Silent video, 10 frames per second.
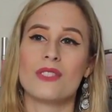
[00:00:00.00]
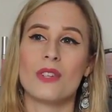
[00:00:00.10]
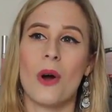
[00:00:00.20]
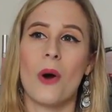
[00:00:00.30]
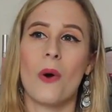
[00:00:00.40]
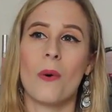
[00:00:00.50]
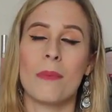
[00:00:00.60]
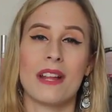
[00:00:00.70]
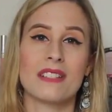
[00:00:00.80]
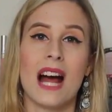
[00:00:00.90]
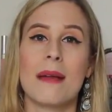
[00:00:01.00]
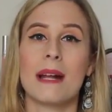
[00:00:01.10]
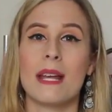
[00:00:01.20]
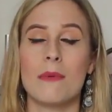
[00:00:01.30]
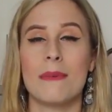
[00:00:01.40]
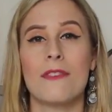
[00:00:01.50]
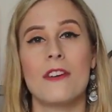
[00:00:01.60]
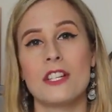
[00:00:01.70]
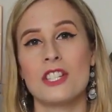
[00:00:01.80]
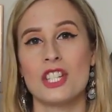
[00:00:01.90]
so by the time that he would be
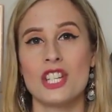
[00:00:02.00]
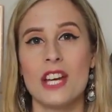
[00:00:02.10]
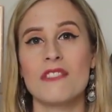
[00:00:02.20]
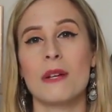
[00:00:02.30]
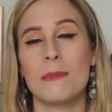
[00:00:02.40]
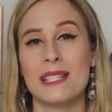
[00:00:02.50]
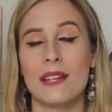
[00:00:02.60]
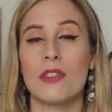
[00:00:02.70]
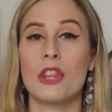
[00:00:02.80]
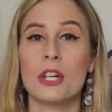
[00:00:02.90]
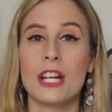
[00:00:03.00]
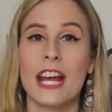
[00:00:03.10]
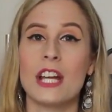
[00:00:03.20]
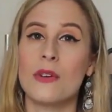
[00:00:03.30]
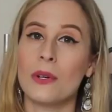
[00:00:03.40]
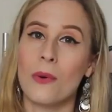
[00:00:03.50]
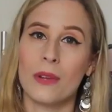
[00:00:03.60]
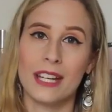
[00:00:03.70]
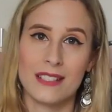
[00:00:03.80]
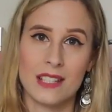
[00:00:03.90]
finished his shift, it would be 7.30 and you can
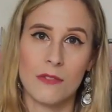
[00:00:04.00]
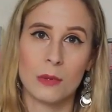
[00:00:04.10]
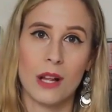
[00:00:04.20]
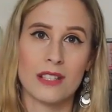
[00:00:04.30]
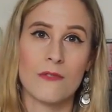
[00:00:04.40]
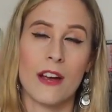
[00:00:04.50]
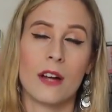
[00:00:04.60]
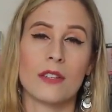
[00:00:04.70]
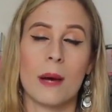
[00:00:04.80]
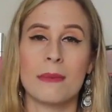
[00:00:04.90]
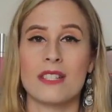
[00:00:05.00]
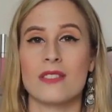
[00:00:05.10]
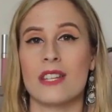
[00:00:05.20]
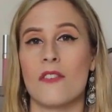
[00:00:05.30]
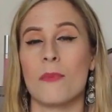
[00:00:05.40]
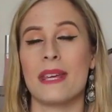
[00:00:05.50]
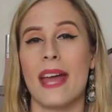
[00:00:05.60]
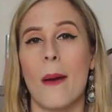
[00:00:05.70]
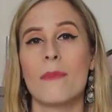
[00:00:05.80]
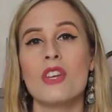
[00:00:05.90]
only get stuff from the Lost and Found up until 7
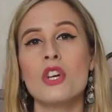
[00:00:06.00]
p.m.